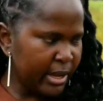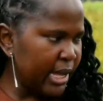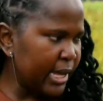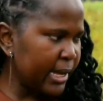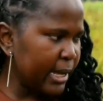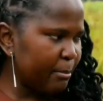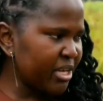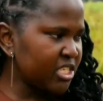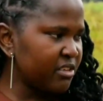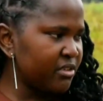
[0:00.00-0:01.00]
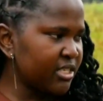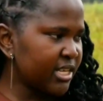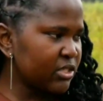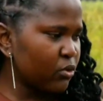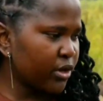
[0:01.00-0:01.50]
But if it
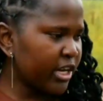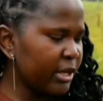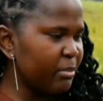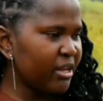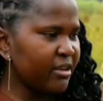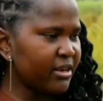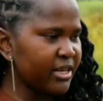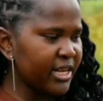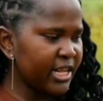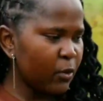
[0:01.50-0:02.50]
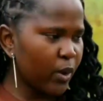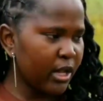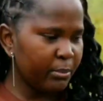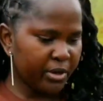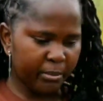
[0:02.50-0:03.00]
has already been really
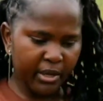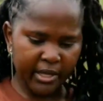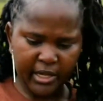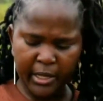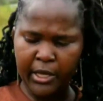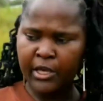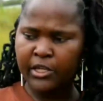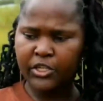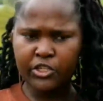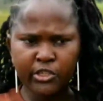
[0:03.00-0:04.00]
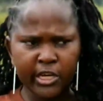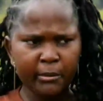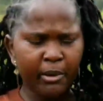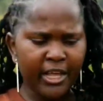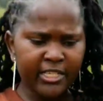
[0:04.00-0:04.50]
well prepared, during
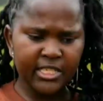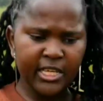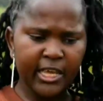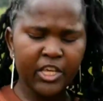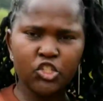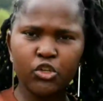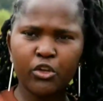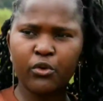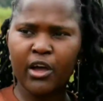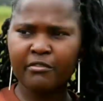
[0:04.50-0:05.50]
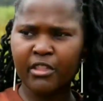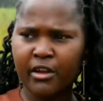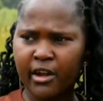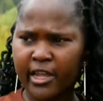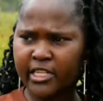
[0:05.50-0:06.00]
planting, ensure you have the
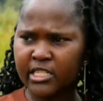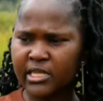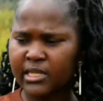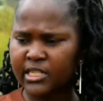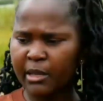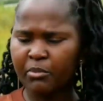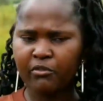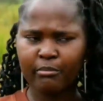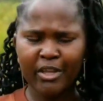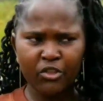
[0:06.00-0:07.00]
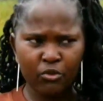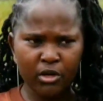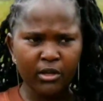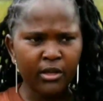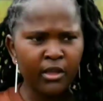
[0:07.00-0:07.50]
right type of manure